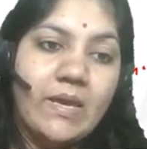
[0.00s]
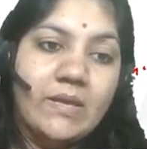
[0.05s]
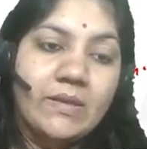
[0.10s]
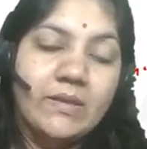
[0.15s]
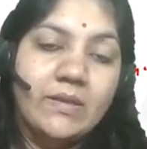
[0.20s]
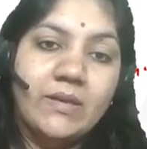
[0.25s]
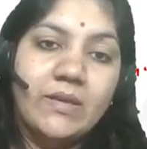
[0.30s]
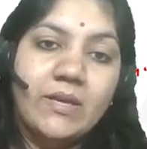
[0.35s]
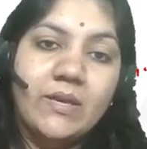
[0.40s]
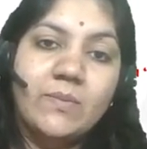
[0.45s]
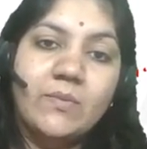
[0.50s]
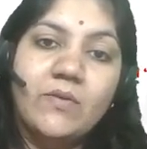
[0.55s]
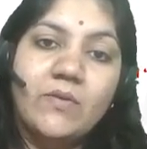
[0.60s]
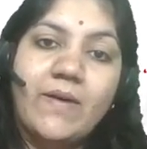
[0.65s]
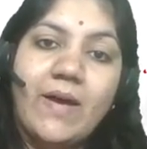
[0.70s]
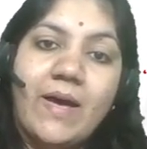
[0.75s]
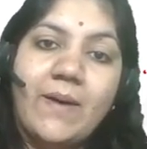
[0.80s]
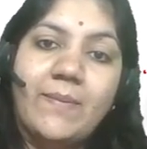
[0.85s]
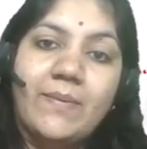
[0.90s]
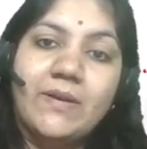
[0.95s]
The name
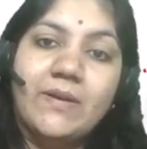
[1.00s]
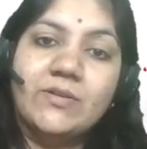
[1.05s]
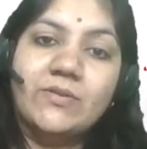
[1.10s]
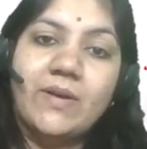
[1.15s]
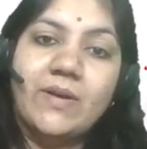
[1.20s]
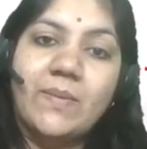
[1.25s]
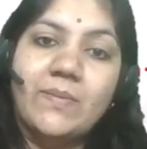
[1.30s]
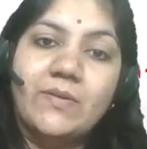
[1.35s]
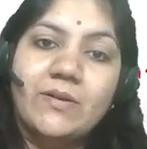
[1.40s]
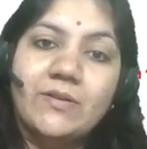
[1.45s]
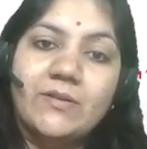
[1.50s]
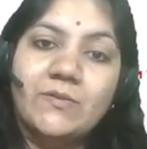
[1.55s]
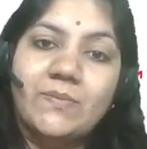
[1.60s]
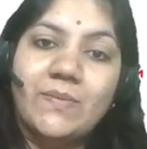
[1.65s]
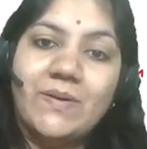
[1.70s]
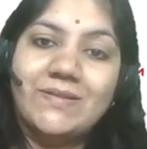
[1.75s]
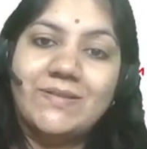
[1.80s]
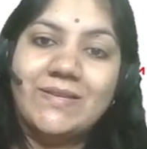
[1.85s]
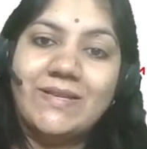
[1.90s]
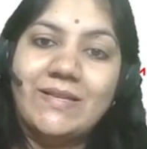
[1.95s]
of appellant tribunal is
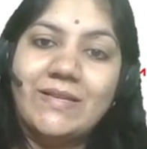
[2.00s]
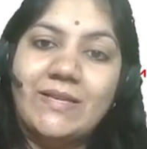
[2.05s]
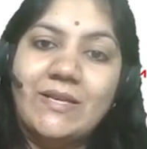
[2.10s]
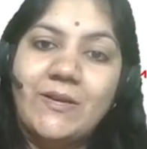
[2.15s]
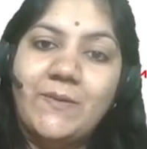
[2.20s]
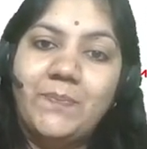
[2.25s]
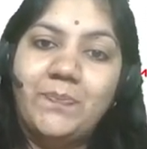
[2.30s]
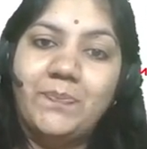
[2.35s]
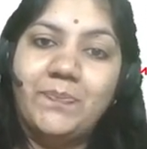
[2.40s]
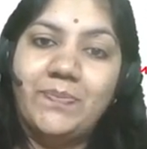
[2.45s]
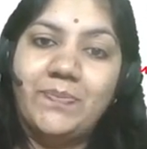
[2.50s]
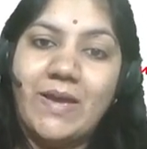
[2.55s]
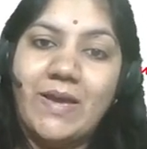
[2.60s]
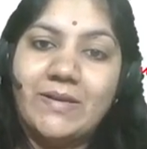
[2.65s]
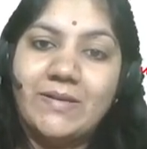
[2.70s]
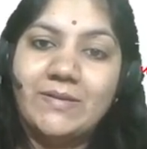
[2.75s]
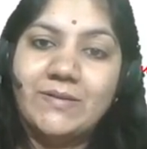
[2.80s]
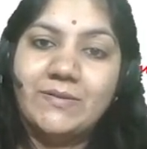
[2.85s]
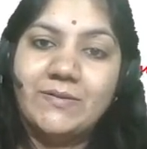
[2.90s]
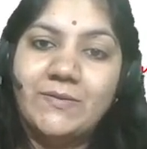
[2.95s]
basically,
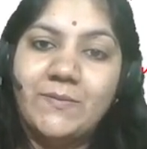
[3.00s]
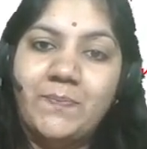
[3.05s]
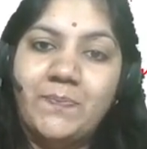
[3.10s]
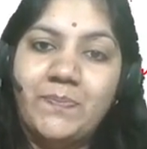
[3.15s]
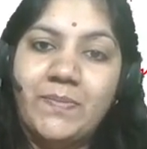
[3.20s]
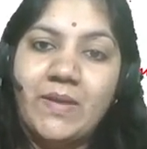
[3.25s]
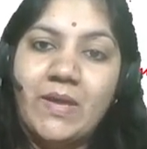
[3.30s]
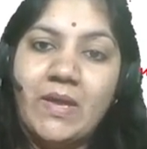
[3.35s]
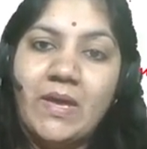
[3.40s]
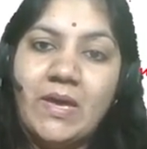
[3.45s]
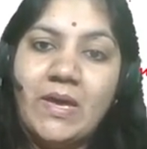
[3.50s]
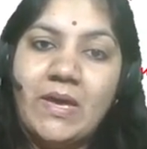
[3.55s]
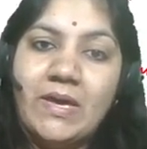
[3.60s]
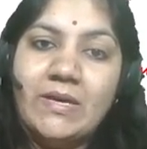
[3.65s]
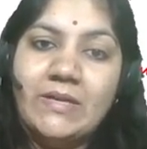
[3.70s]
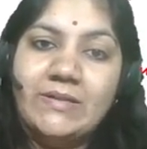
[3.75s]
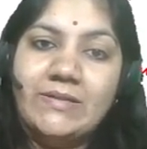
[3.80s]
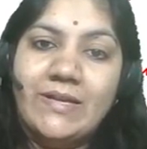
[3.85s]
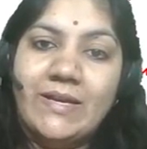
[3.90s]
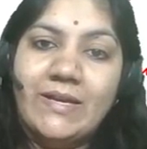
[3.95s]
that is,
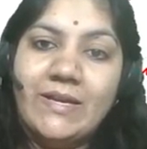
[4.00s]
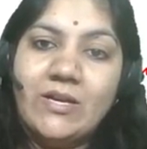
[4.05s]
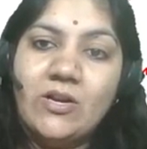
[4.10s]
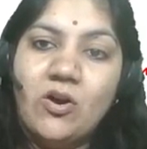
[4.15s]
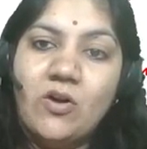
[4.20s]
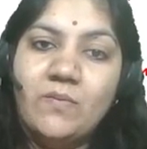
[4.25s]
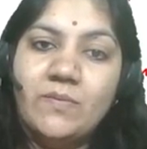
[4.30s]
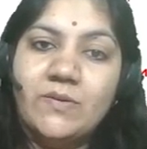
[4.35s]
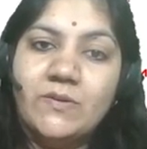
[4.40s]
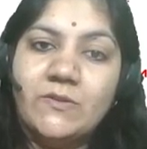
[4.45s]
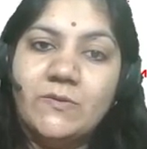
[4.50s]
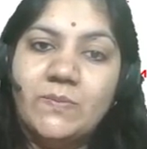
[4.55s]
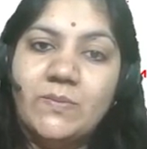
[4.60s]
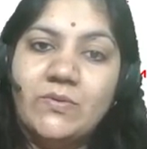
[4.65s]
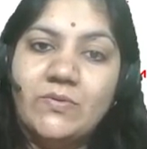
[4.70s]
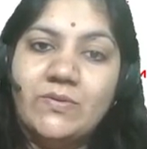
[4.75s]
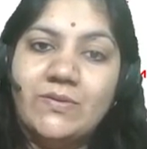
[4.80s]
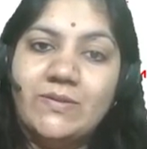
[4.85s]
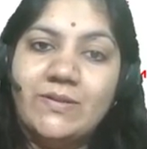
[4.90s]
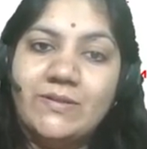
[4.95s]
Telecom
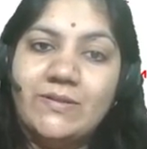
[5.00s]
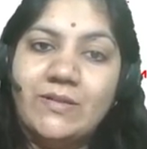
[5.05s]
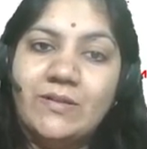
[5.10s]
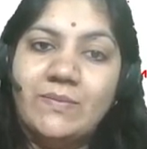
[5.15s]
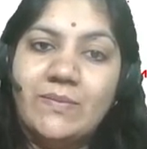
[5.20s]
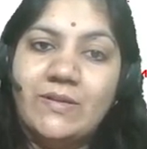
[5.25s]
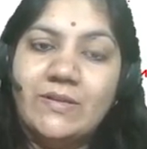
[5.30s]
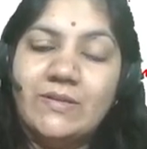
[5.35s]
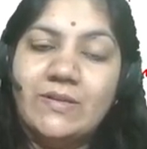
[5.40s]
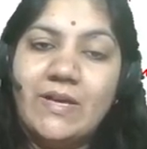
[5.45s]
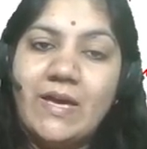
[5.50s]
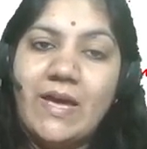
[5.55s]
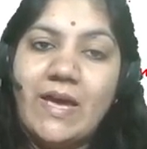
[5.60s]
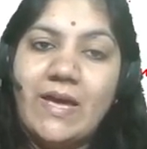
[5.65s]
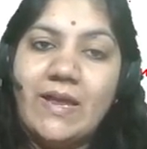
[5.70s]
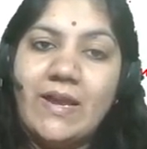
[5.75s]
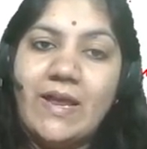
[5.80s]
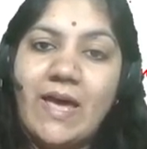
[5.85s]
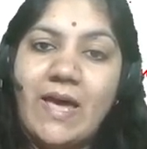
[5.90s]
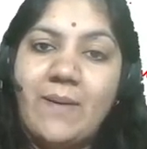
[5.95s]
Dispute Settlement
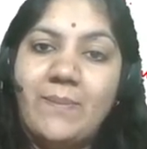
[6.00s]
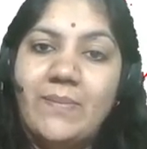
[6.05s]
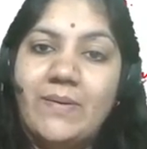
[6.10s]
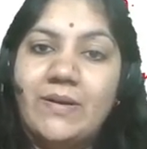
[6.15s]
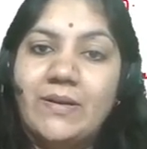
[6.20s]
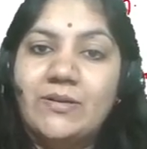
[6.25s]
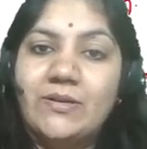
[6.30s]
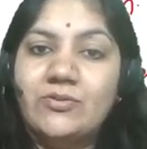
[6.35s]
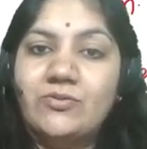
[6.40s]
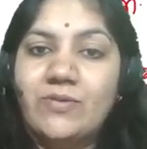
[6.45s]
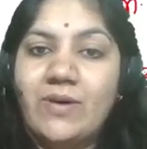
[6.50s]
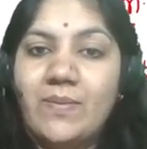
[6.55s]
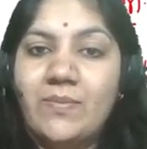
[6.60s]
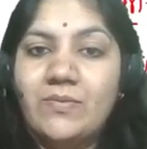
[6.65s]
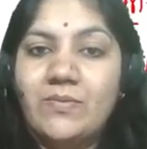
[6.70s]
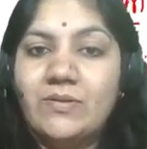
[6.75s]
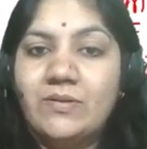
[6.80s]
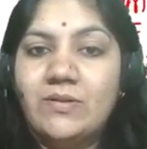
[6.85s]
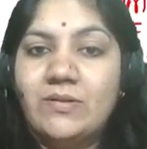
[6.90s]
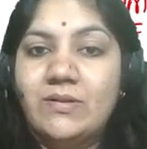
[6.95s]
and Appellant
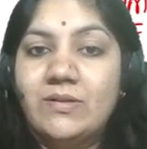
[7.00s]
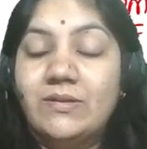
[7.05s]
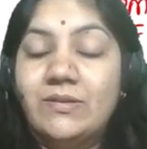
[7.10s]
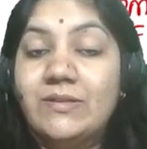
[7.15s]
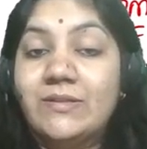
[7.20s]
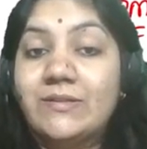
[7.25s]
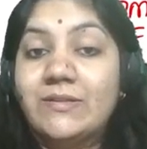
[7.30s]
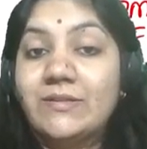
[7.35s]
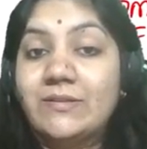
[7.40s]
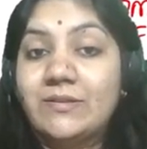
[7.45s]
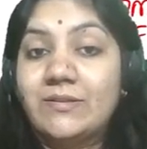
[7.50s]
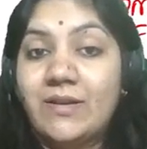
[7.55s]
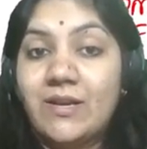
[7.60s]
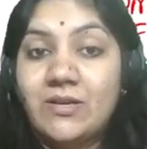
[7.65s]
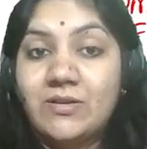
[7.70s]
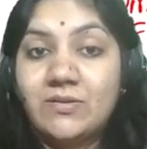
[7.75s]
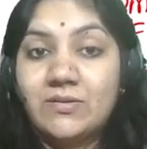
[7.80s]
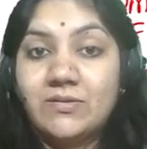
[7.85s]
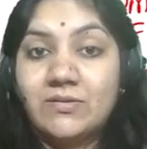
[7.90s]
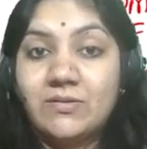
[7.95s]
Tribunal. This is the
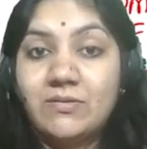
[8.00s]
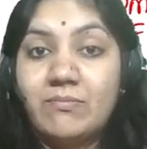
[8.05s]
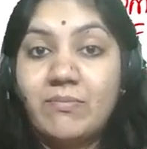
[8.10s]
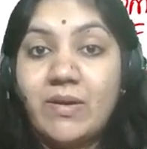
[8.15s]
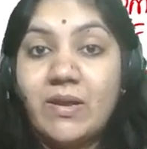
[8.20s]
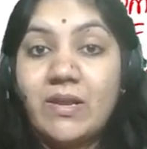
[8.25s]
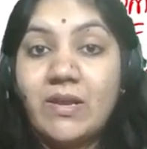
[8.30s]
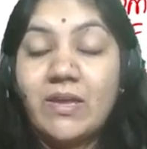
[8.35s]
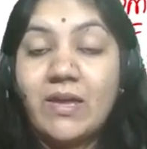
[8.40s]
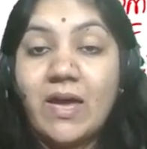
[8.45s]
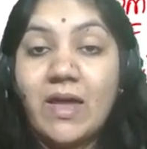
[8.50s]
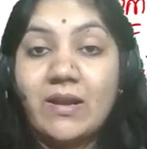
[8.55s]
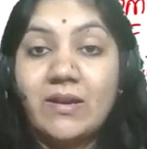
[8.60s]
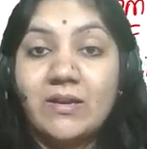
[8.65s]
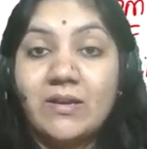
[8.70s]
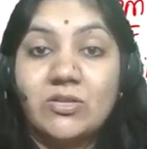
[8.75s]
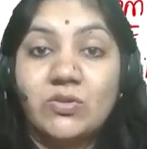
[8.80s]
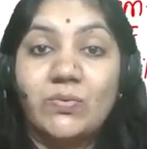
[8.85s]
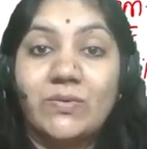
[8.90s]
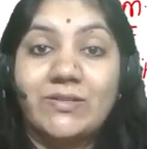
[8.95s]
right answer. Many
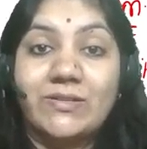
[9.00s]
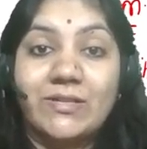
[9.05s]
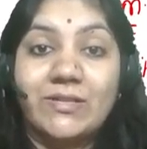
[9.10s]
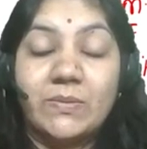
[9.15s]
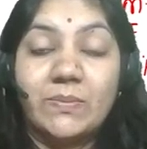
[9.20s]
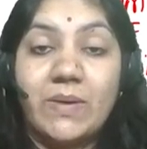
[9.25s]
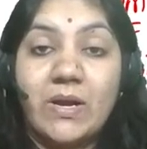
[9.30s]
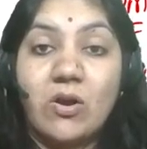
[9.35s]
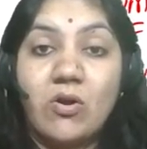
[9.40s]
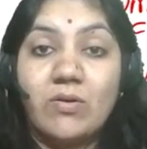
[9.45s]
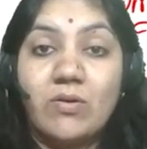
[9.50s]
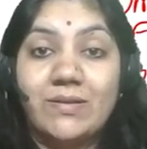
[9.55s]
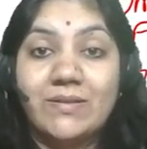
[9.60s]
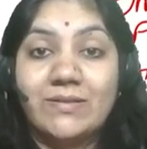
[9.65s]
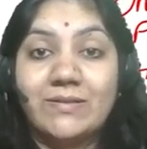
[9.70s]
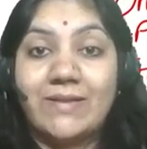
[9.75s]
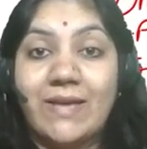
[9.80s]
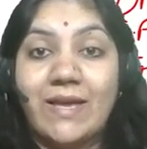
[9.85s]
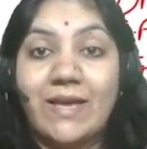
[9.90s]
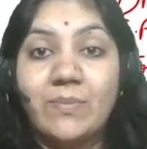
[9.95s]
candidates will tick mark on the
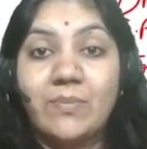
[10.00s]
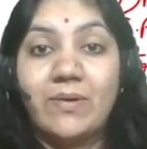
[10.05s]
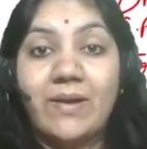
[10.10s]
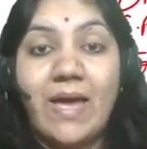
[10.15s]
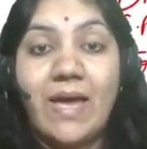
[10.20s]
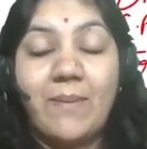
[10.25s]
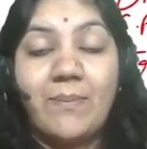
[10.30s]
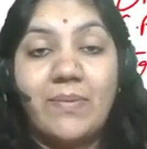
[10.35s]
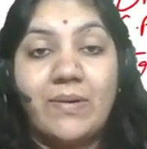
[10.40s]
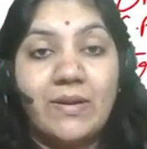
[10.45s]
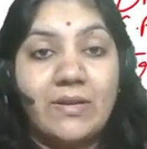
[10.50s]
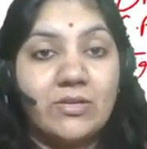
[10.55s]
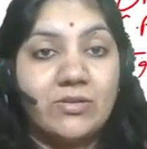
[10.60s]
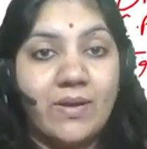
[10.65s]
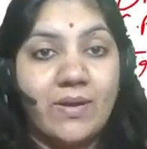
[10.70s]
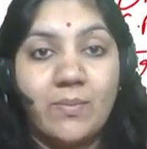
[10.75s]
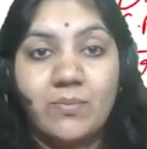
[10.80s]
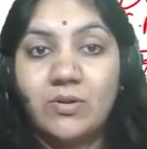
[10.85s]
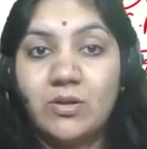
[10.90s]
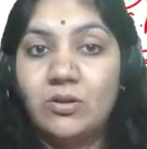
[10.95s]
Cyber Appellant
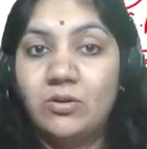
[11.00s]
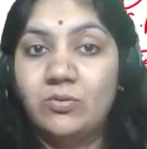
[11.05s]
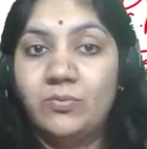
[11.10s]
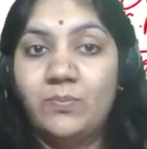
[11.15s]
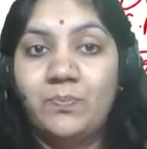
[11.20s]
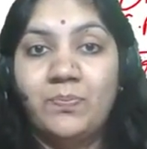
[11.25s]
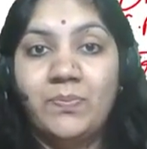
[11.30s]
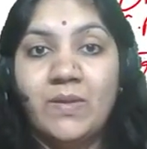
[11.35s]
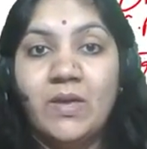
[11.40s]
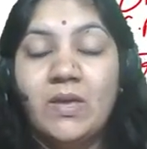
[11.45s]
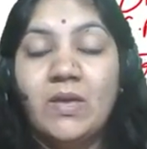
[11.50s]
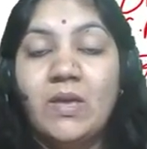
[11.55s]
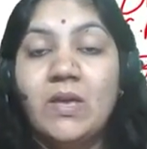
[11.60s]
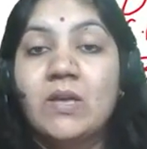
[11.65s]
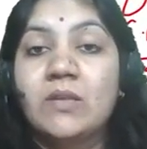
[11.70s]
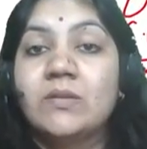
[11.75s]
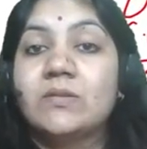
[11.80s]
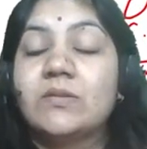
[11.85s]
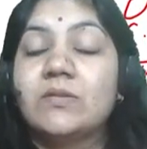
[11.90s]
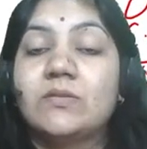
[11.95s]
Tribunal. No,
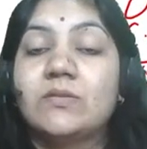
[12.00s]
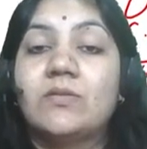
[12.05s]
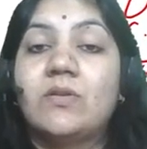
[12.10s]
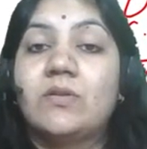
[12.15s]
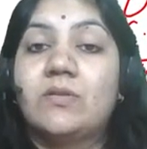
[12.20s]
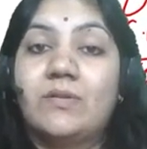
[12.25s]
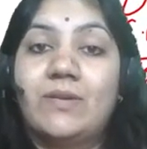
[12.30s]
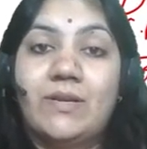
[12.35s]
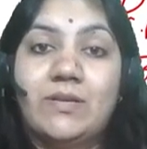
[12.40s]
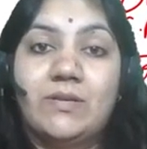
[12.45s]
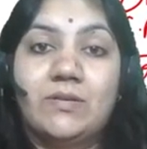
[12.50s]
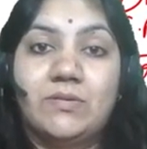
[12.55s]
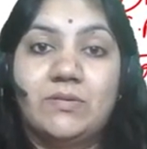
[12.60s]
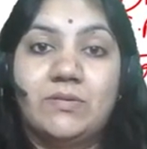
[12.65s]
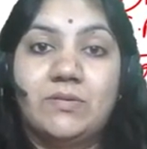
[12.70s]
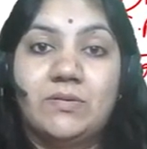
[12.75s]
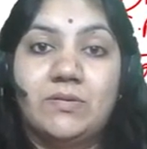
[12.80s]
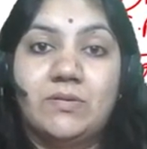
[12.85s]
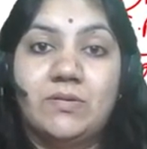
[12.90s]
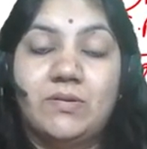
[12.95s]
this is not the right
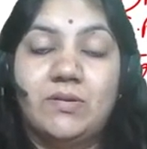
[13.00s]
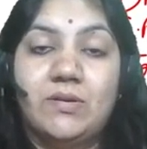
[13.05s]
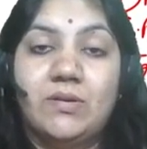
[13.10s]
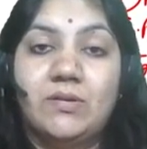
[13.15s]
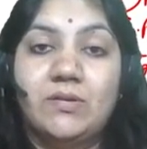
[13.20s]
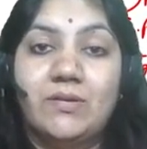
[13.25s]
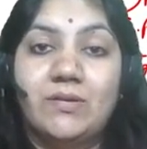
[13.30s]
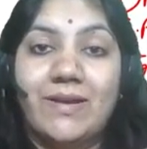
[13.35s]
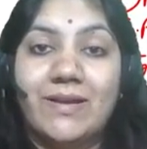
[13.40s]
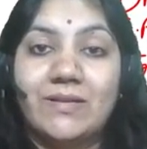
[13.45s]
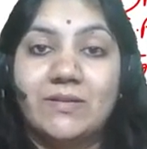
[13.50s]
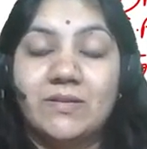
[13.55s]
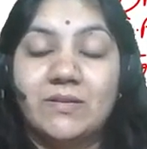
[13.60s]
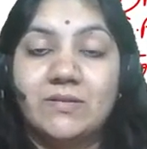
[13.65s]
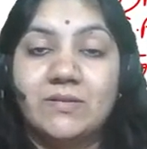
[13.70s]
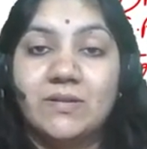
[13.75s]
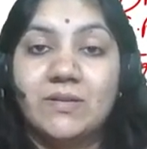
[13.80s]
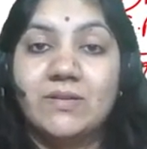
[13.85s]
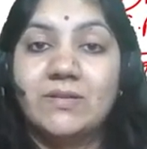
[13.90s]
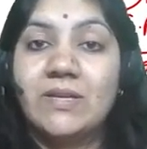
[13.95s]
answer. The right
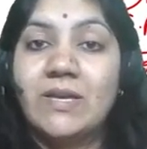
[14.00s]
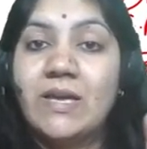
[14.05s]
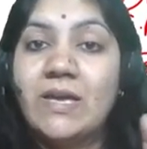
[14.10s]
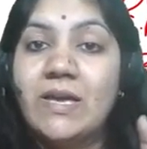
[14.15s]
answer is